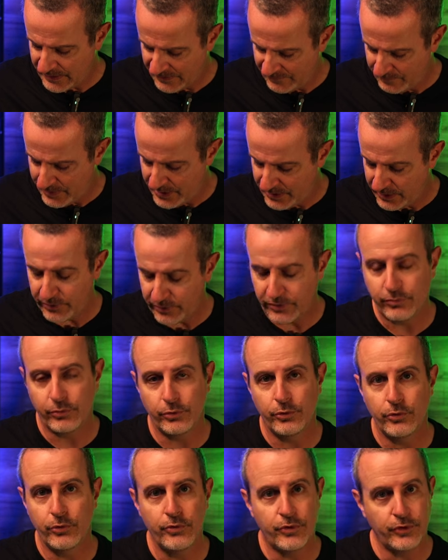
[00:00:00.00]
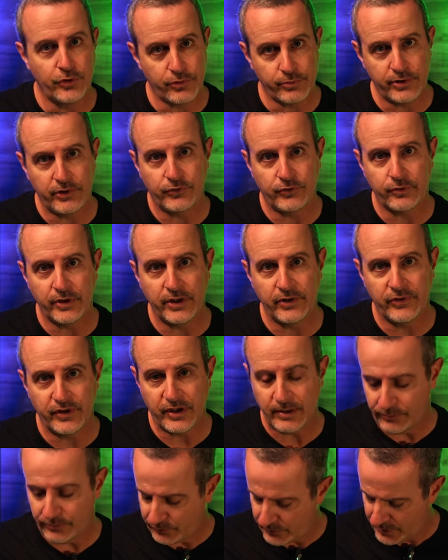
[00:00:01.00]
I've made it through the three strings that
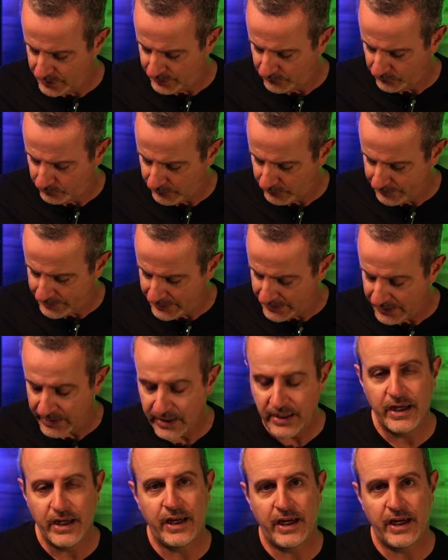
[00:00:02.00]
I'm trying to sweep pick,